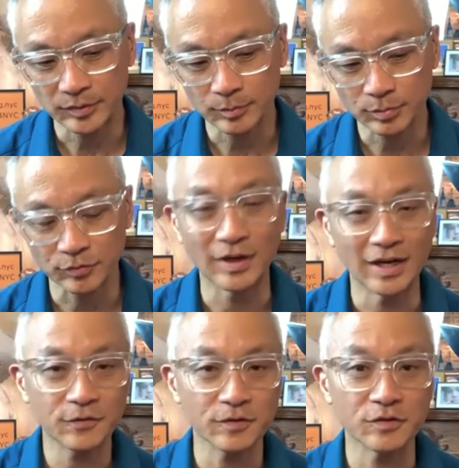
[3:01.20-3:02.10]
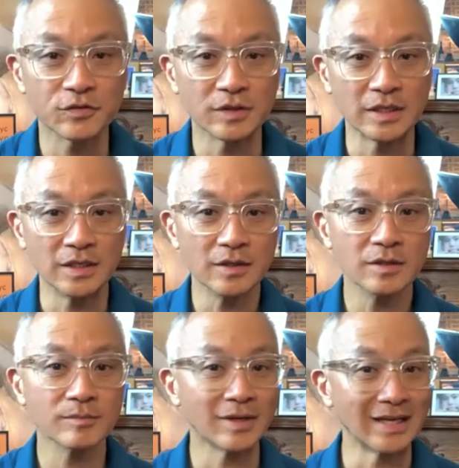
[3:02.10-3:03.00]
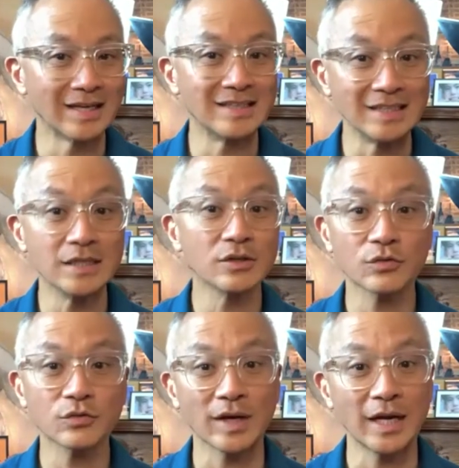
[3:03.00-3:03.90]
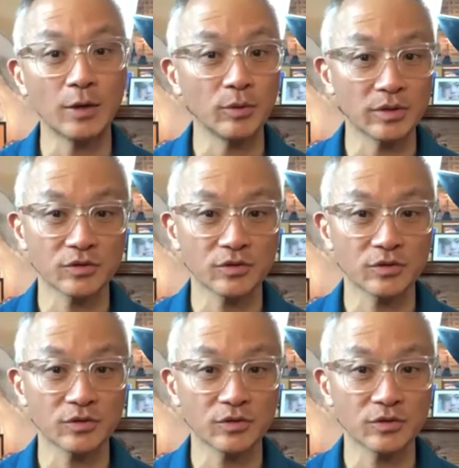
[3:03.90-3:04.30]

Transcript: provide for the city my ideas for how we can